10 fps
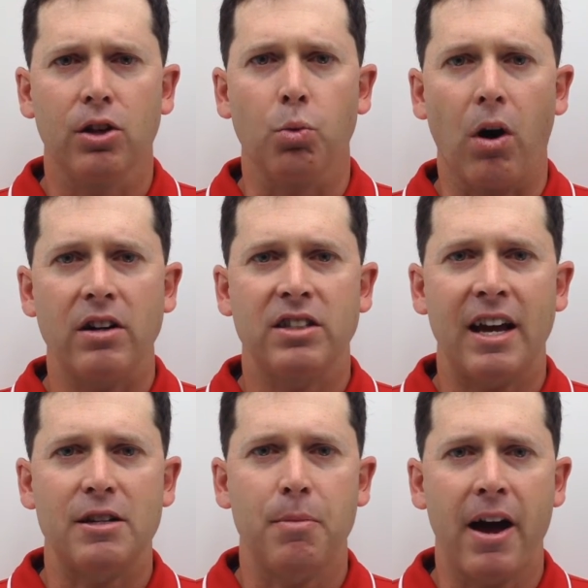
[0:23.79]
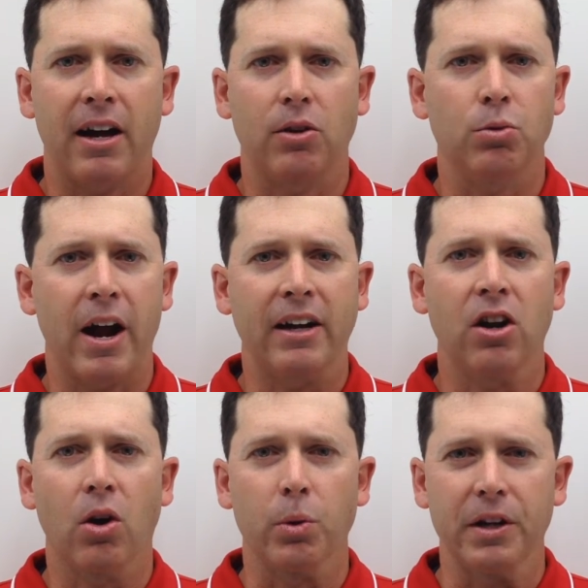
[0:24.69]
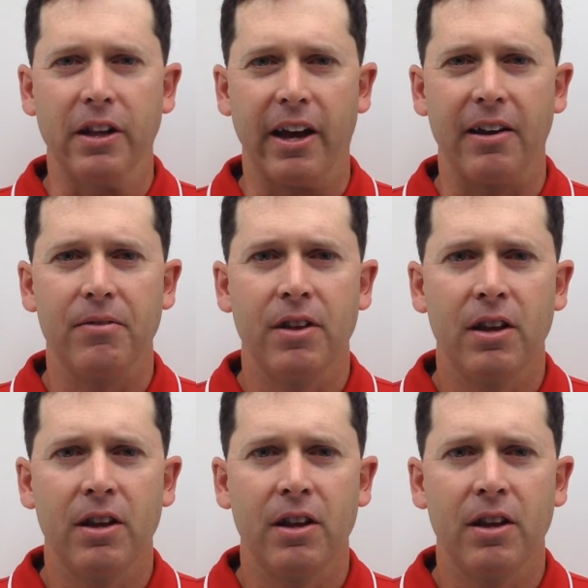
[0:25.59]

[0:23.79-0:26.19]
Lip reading: the Wasatch Back Ragnar Relay.